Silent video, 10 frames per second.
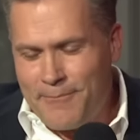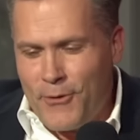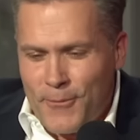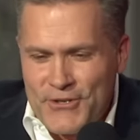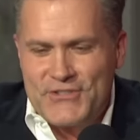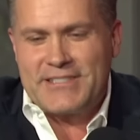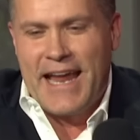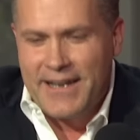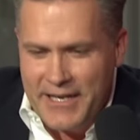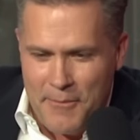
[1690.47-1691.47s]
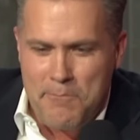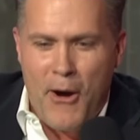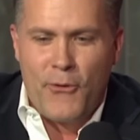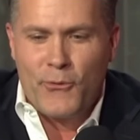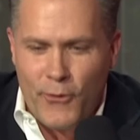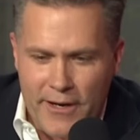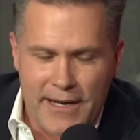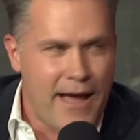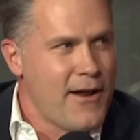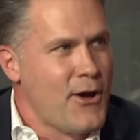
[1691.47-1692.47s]
And, and Boomer sanding a boat and
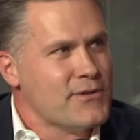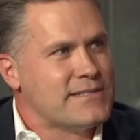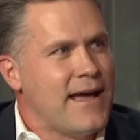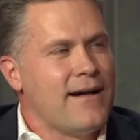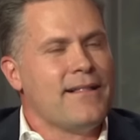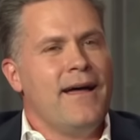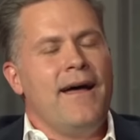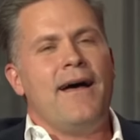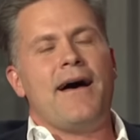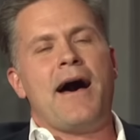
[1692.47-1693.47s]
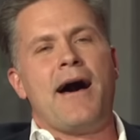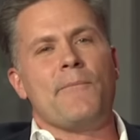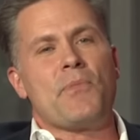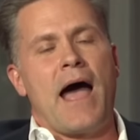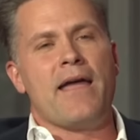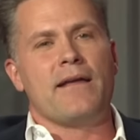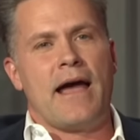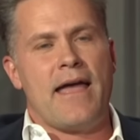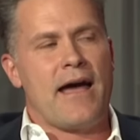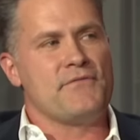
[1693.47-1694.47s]
working on a hotel. Um, I,
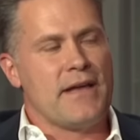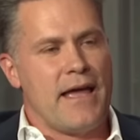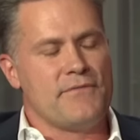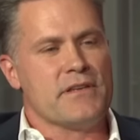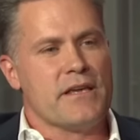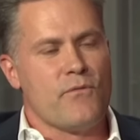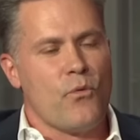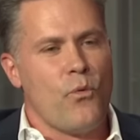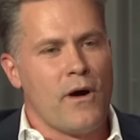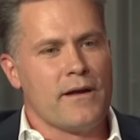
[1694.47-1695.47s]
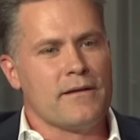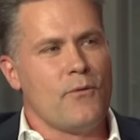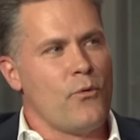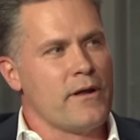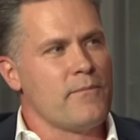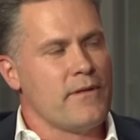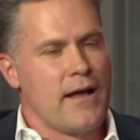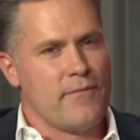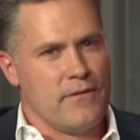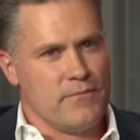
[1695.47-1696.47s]
I, have to, I have to give one one
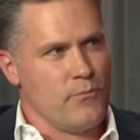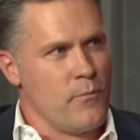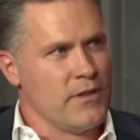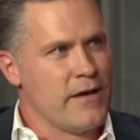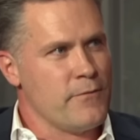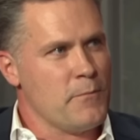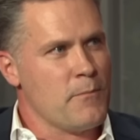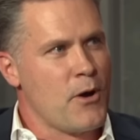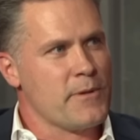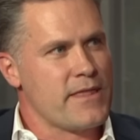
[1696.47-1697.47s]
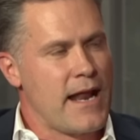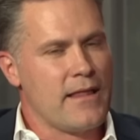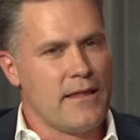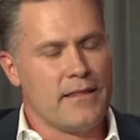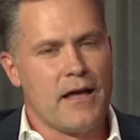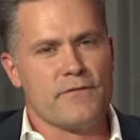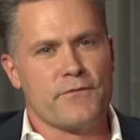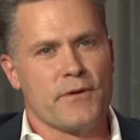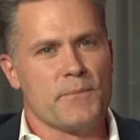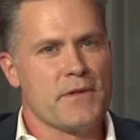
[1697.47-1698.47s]
uh, lovable moment that I, I loved
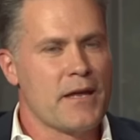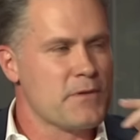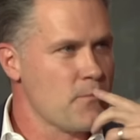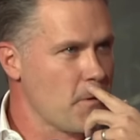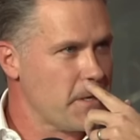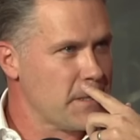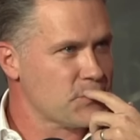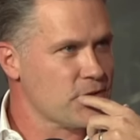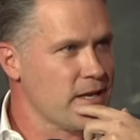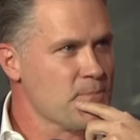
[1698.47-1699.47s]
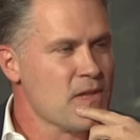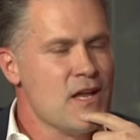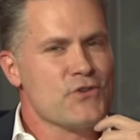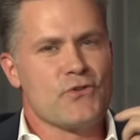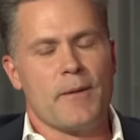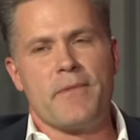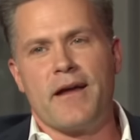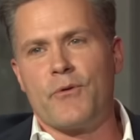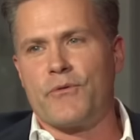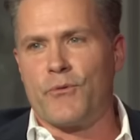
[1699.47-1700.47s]
from game day morning yesterday. Sure. So I'm
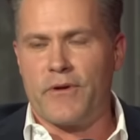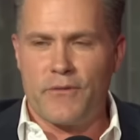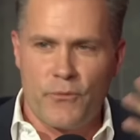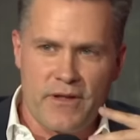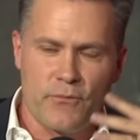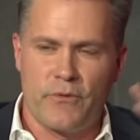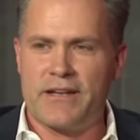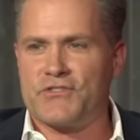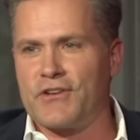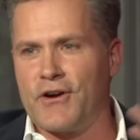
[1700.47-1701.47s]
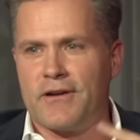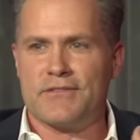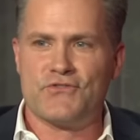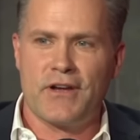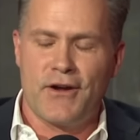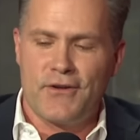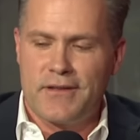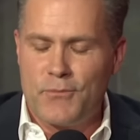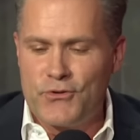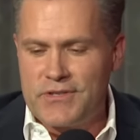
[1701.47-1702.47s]
there with, with, with Rich and Kurt and Gerald
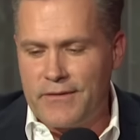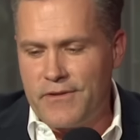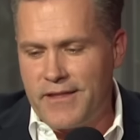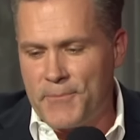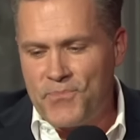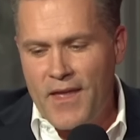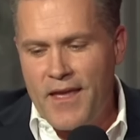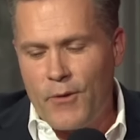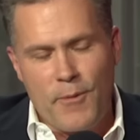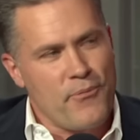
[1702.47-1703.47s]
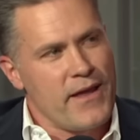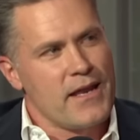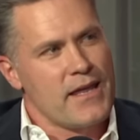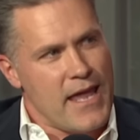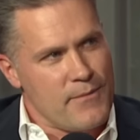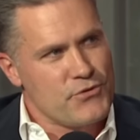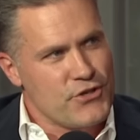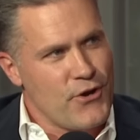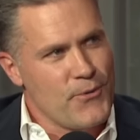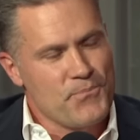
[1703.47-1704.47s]
and Mooch and everything, and we're playing a game
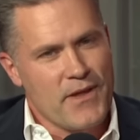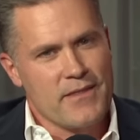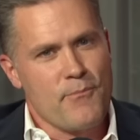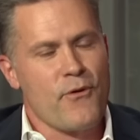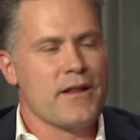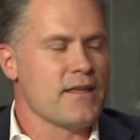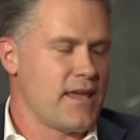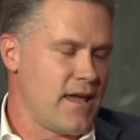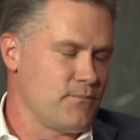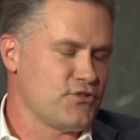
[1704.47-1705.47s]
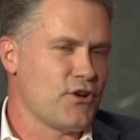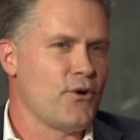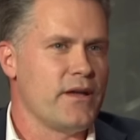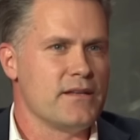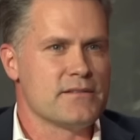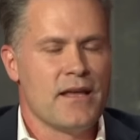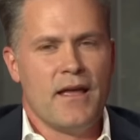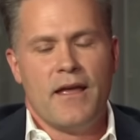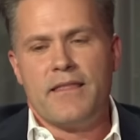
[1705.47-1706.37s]
show. And the point of the game show is